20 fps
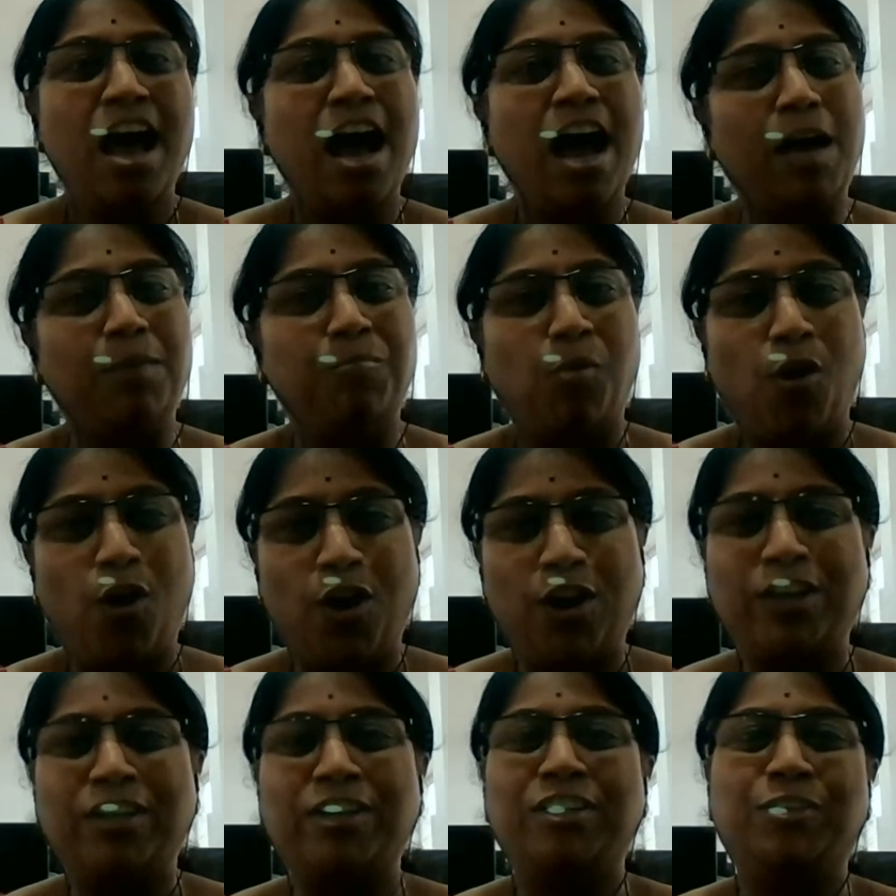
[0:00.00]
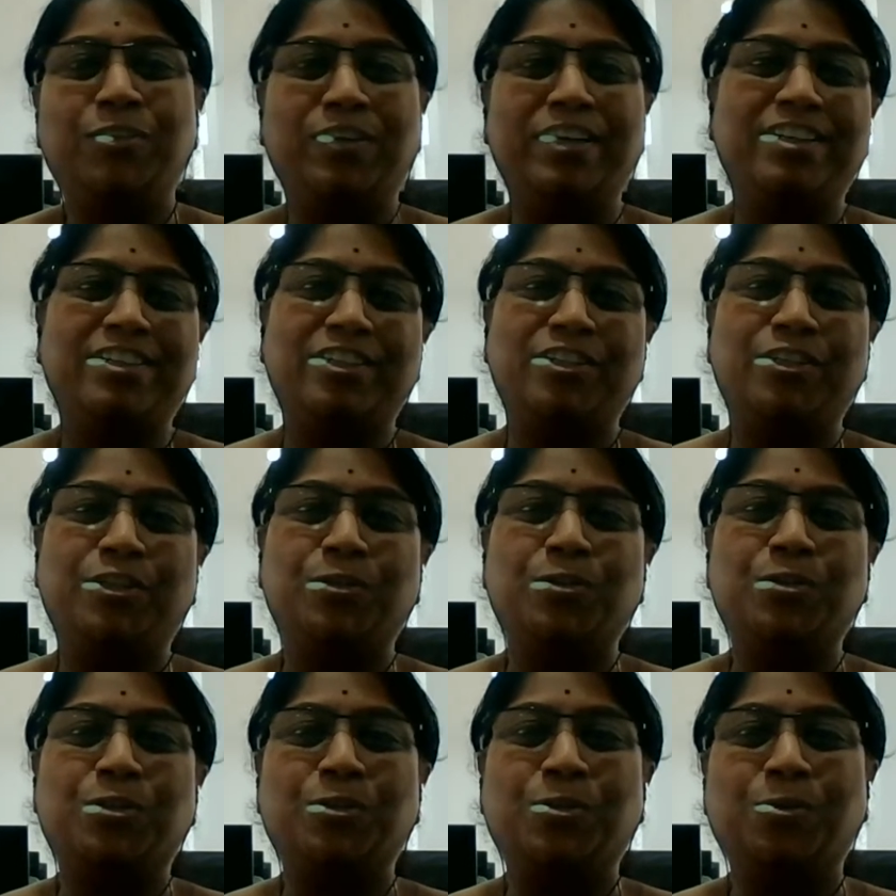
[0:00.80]
I'm honored to
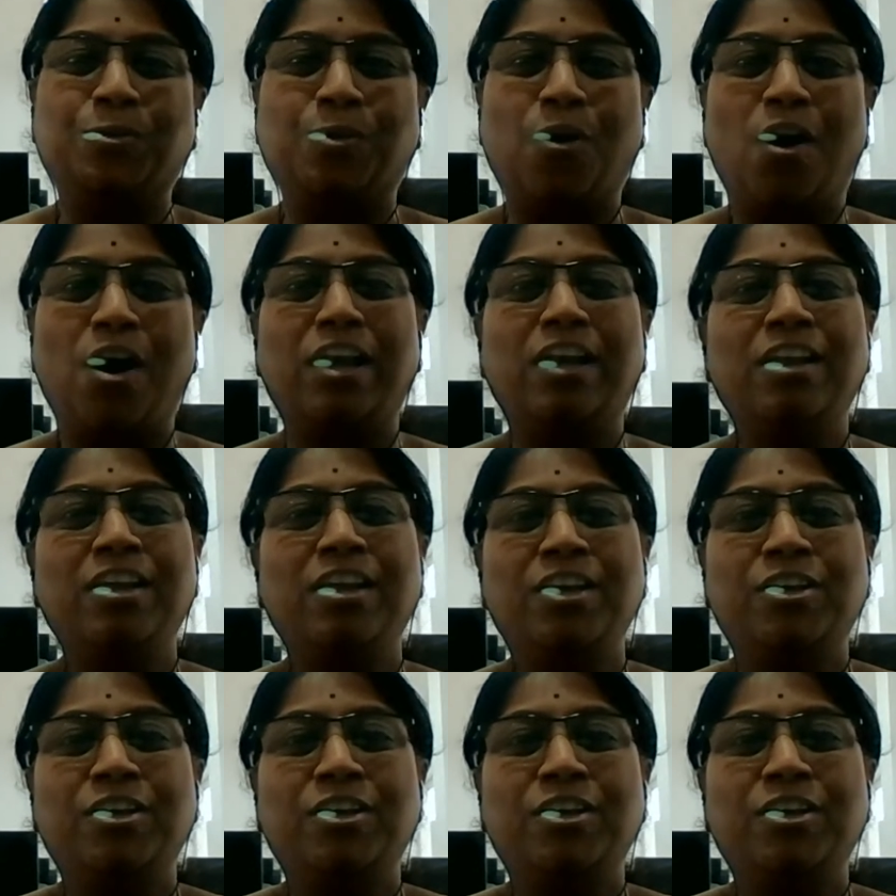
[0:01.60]
introduce you all